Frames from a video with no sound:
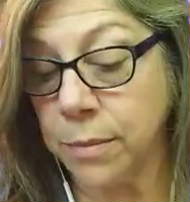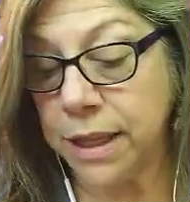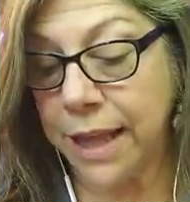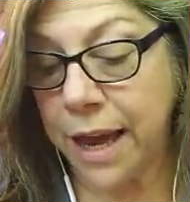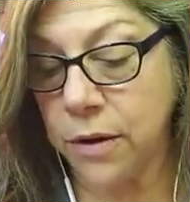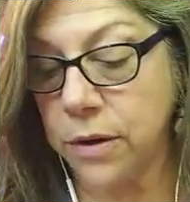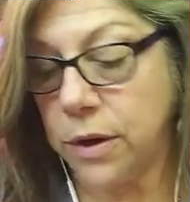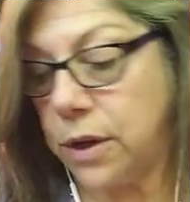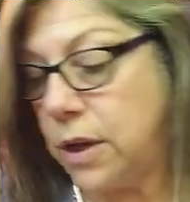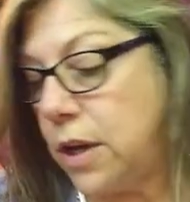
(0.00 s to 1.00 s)
bit loud,
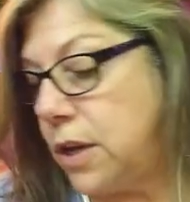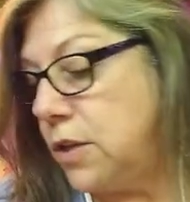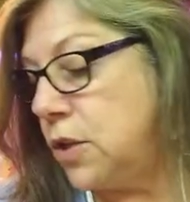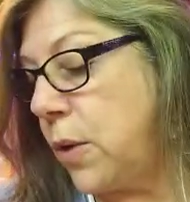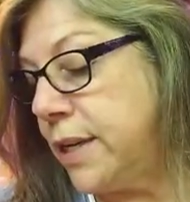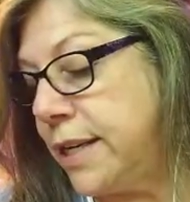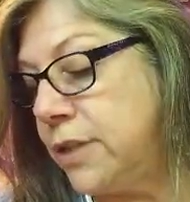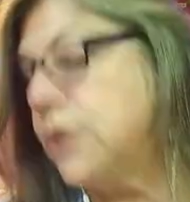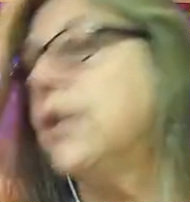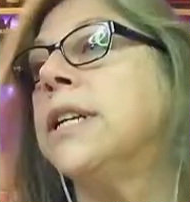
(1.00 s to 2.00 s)
so I did
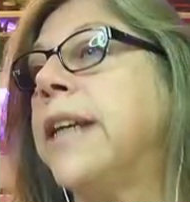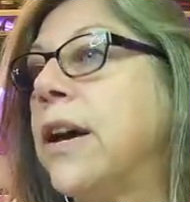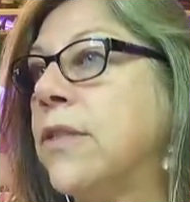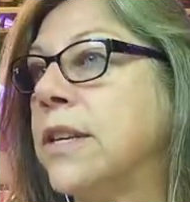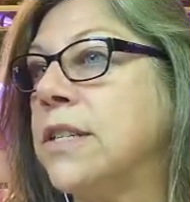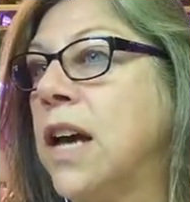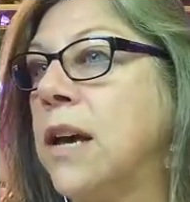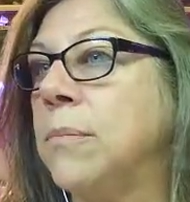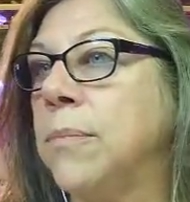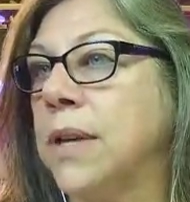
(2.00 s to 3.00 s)
turn it down this
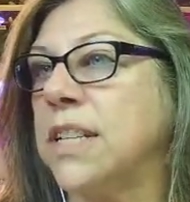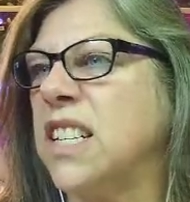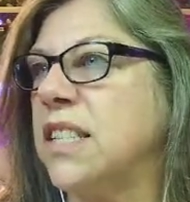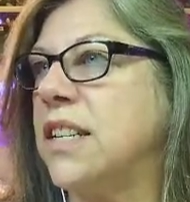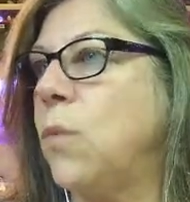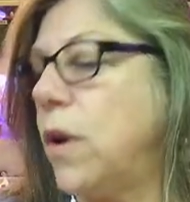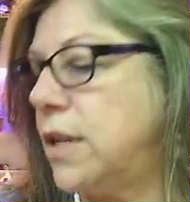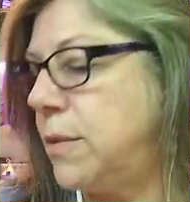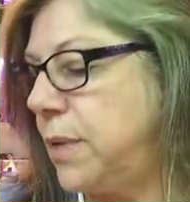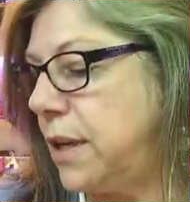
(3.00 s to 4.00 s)
time because I just didn't want it
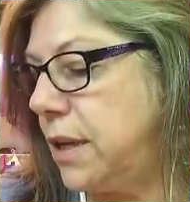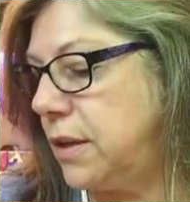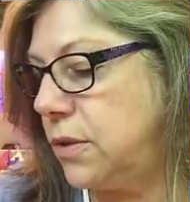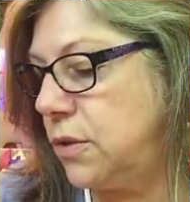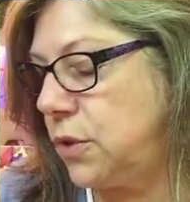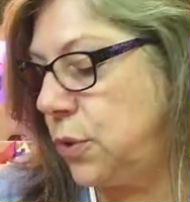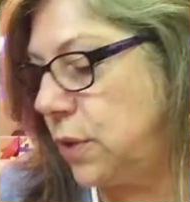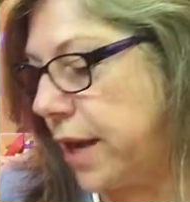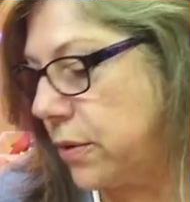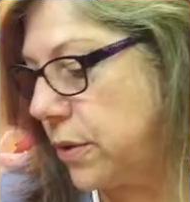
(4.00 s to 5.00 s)
to be too
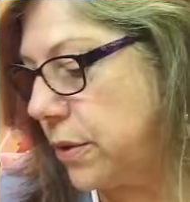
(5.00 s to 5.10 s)
loud.